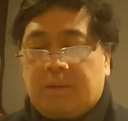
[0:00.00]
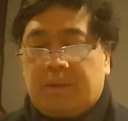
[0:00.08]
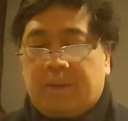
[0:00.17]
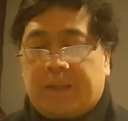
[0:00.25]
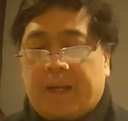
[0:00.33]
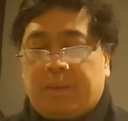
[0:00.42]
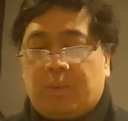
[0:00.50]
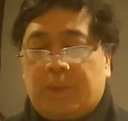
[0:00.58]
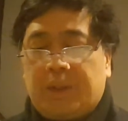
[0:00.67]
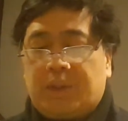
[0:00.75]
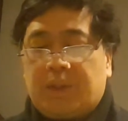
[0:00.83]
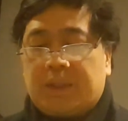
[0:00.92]
that
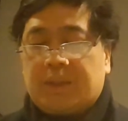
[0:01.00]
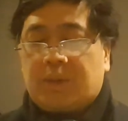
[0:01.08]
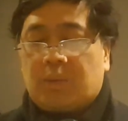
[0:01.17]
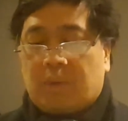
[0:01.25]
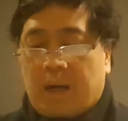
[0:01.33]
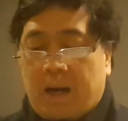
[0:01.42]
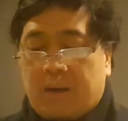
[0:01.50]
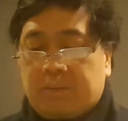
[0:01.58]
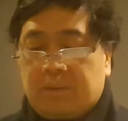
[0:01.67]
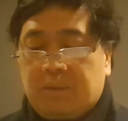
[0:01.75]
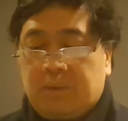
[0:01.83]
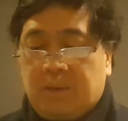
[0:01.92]
which is round.
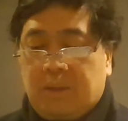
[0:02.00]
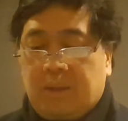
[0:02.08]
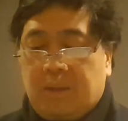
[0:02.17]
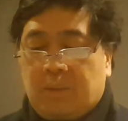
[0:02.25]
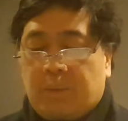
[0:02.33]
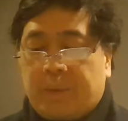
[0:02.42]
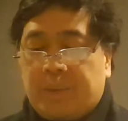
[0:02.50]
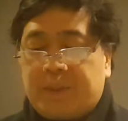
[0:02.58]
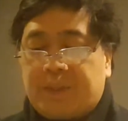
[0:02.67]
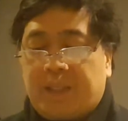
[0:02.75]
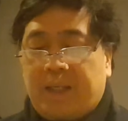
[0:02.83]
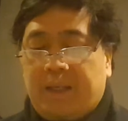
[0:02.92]
When we
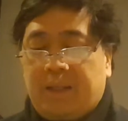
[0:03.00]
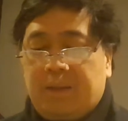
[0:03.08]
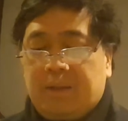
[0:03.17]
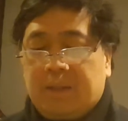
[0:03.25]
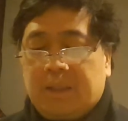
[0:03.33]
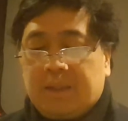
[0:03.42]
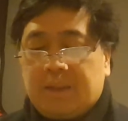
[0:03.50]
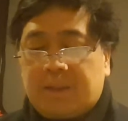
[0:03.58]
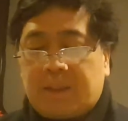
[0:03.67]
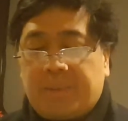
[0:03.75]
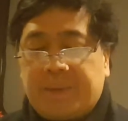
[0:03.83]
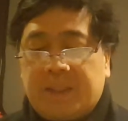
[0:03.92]
say
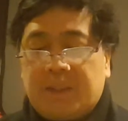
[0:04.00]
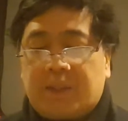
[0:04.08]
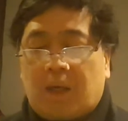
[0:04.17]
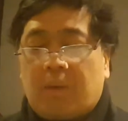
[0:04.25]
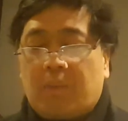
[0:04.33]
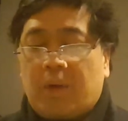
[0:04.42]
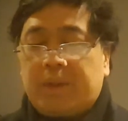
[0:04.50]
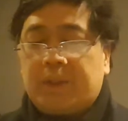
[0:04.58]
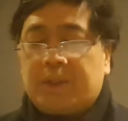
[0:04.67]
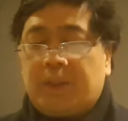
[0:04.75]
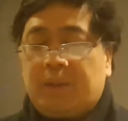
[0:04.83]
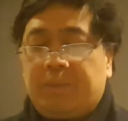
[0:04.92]
something is
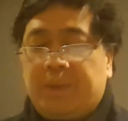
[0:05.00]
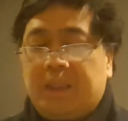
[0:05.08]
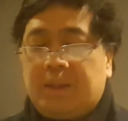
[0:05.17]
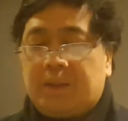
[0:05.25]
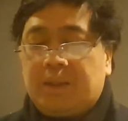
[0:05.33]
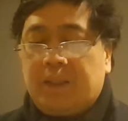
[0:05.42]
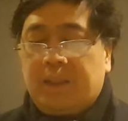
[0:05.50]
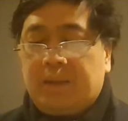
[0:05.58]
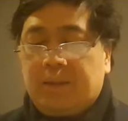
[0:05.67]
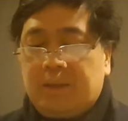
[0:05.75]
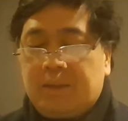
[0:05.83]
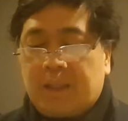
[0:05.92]
harmonious, it means
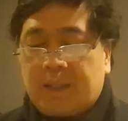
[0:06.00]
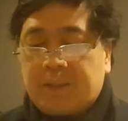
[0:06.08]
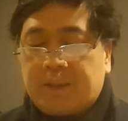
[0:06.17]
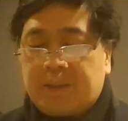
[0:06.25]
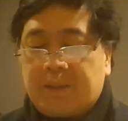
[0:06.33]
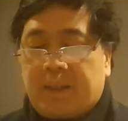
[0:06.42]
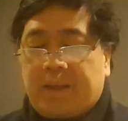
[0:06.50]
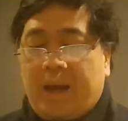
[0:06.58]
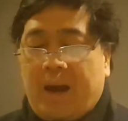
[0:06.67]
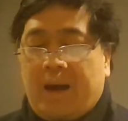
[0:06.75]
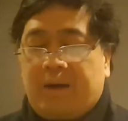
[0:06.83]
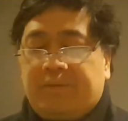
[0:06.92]
it does not
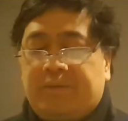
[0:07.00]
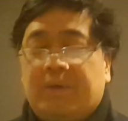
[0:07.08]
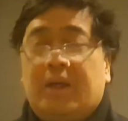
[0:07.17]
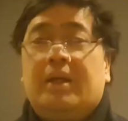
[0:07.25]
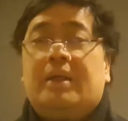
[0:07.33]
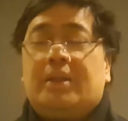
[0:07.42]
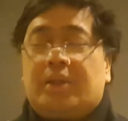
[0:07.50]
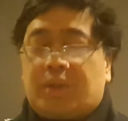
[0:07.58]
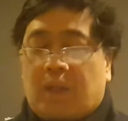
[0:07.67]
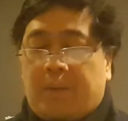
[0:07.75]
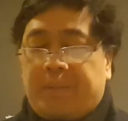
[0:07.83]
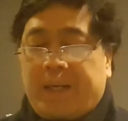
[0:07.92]
have
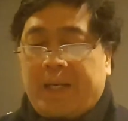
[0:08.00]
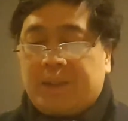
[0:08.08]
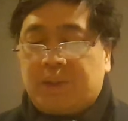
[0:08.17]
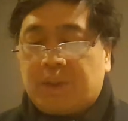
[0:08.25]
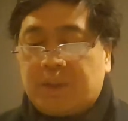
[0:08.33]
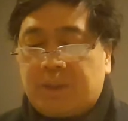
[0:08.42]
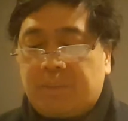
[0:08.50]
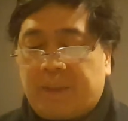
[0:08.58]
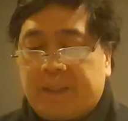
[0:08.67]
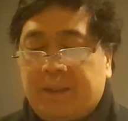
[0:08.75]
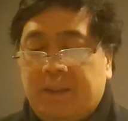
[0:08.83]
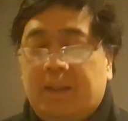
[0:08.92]
sharp edges,
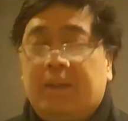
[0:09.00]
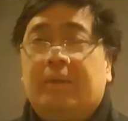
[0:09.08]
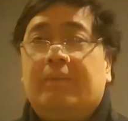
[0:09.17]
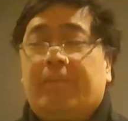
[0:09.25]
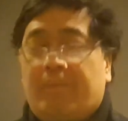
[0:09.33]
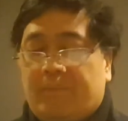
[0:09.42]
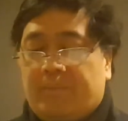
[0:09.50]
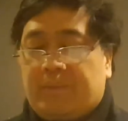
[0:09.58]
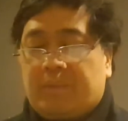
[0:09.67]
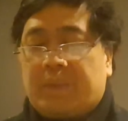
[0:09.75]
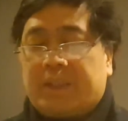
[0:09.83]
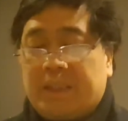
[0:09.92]
but
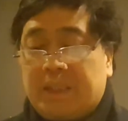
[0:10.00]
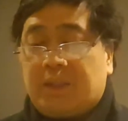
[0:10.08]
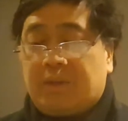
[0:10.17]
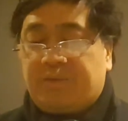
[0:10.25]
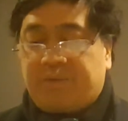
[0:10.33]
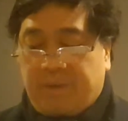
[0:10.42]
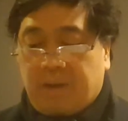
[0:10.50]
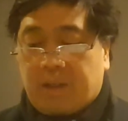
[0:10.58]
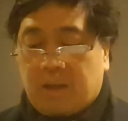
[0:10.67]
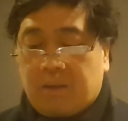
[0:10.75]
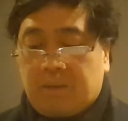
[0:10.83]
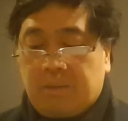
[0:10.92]
is
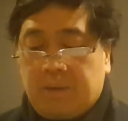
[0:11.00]
spherical.